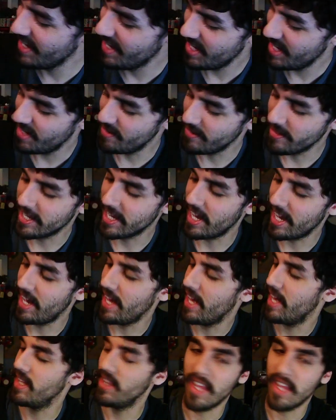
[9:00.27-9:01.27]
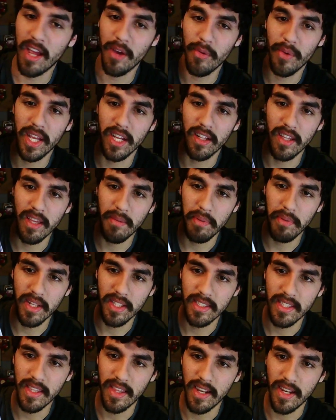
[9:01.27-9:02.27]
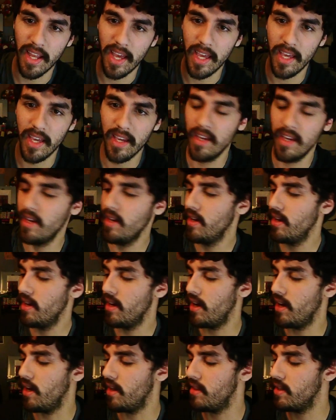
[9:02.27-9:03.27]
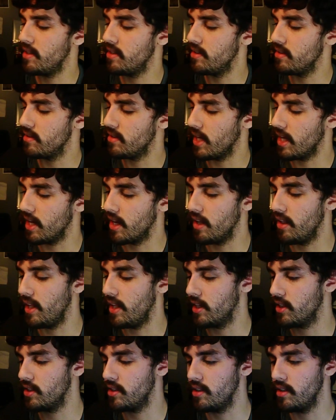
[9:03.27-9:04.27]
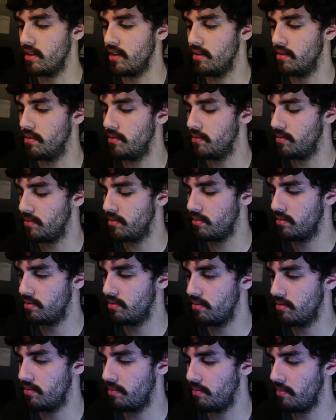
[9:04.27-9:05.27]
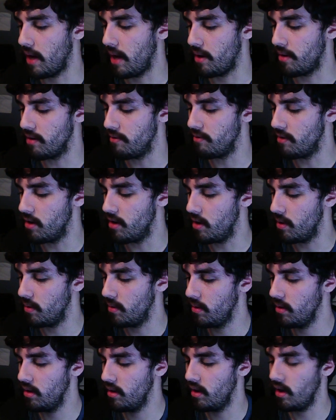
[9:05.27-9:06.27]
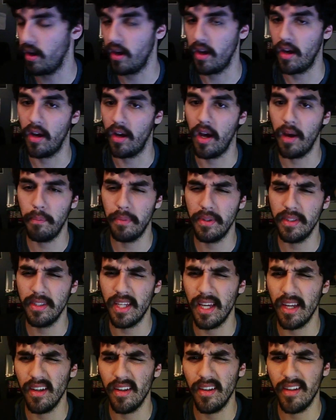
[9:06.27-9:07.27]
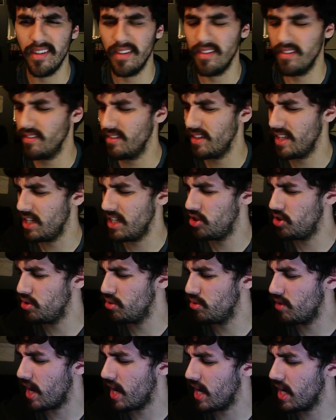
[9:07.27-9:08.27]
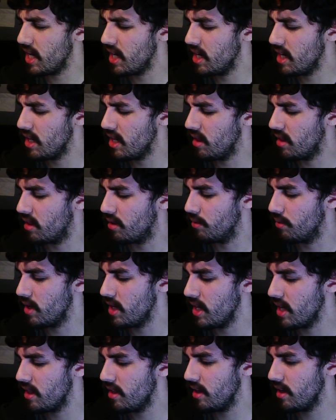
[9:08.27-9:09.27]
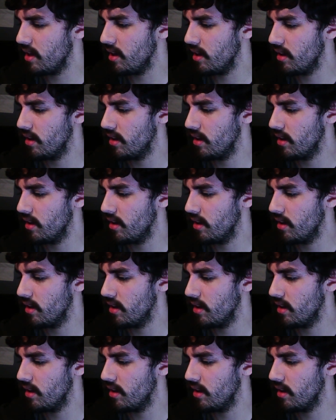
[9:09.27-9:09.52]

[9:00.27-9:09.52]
We got Nightwing Leaping into the Night. This is like a collection of, I don't even know, up until issue 83, I think.